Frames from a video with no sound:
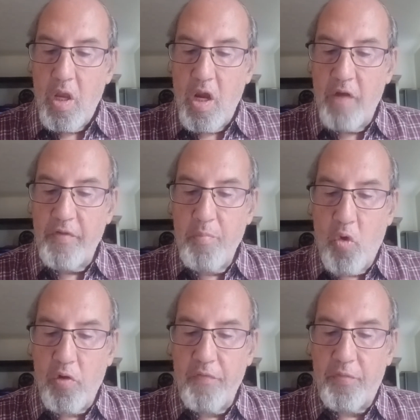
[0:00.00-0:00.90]
Every
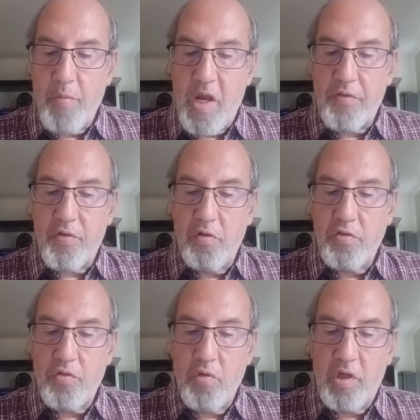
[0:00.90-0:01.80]
morning from
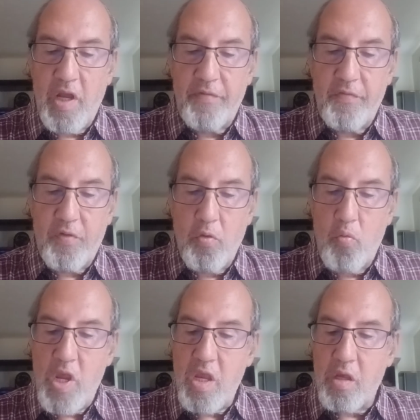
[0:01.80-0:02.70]
8:30 to 11 for a
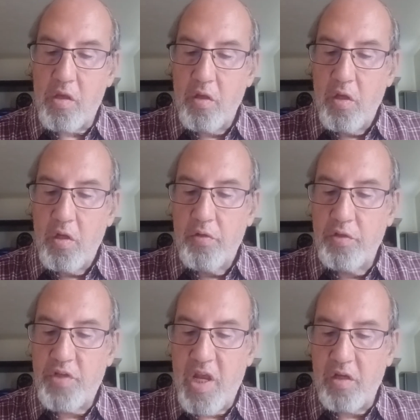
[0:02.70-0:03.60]
week, the
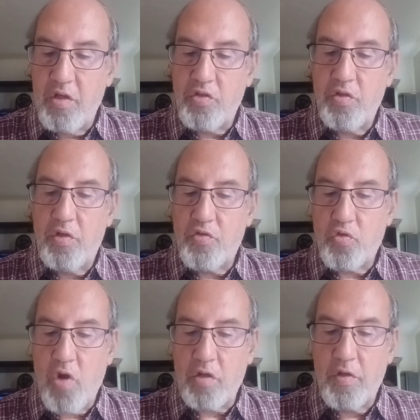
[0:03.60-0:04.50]
technician
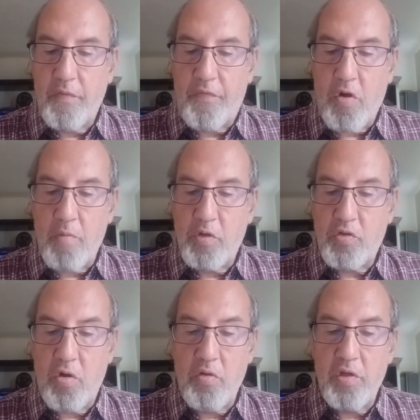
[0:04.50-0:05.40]
instructed the farmer,
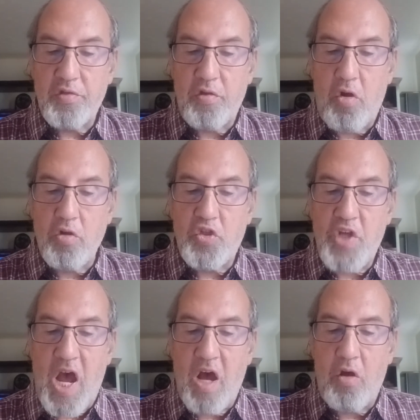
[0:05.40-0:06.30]
turn this large
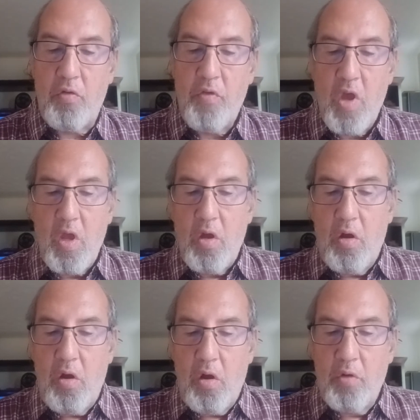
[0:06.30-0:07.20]
dial
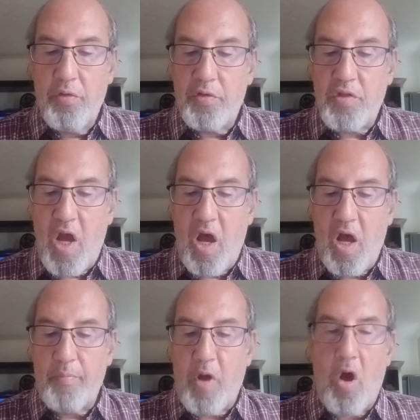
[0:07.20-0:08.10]
on the
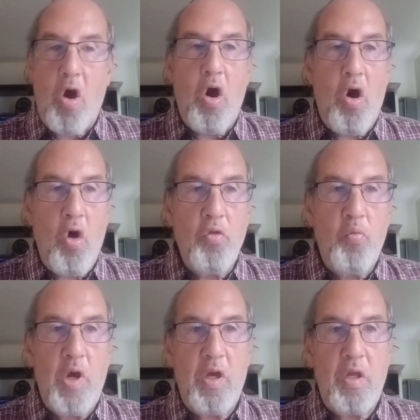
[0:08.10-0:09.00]
top all the
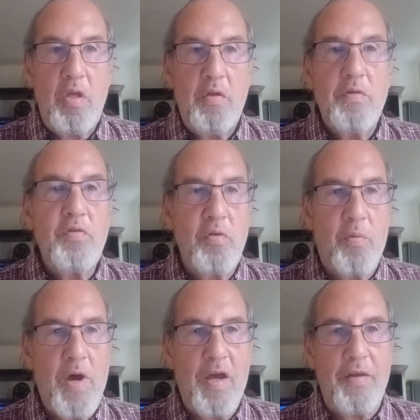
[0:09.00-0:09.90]
way to the
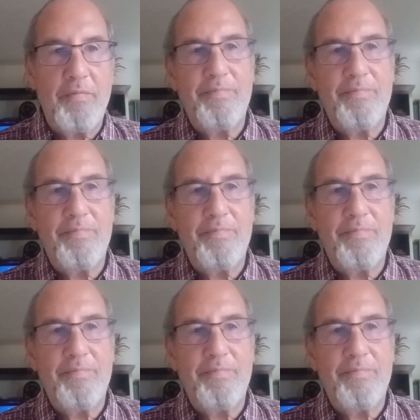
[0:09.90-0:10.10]
right.